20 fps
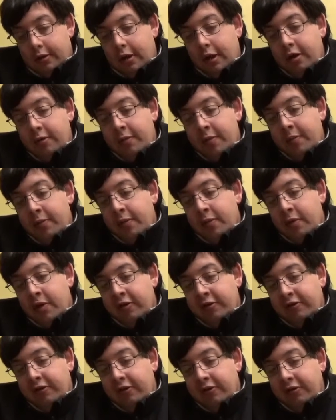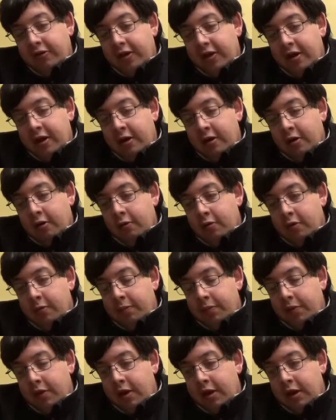I remember watching this kid Eric
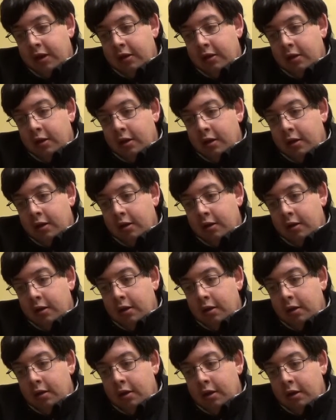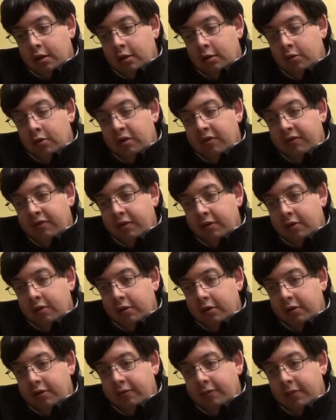Wood play at Louisville.
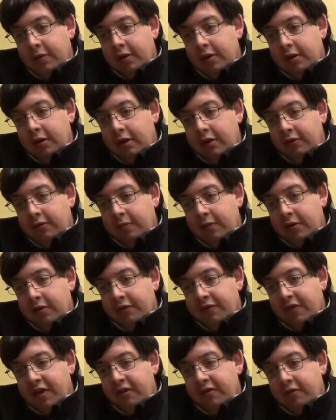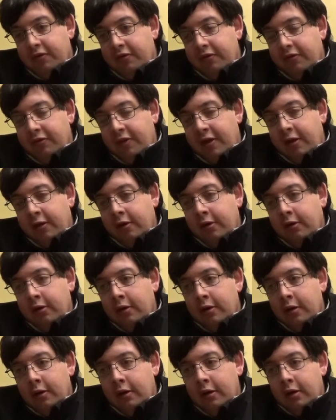He's been a veteran center.
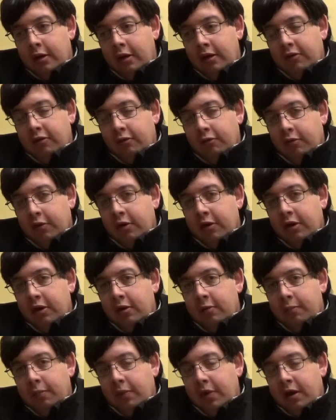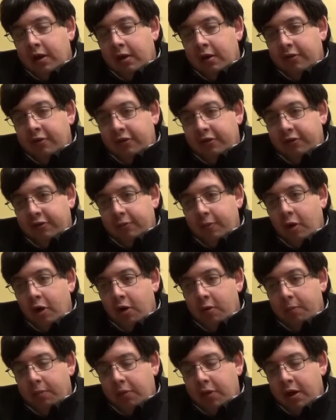He's a really good player. He's a
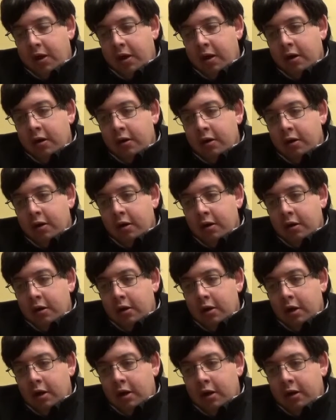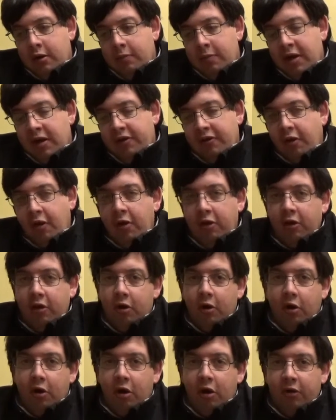smart player. He makes all
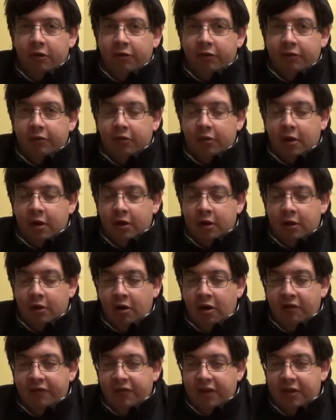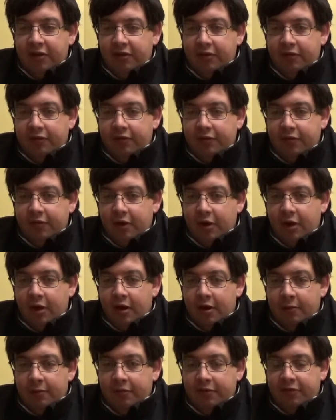the calls on the offensive
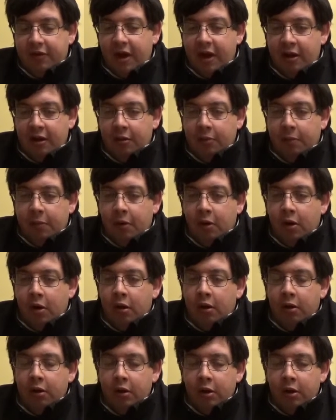side of the ball.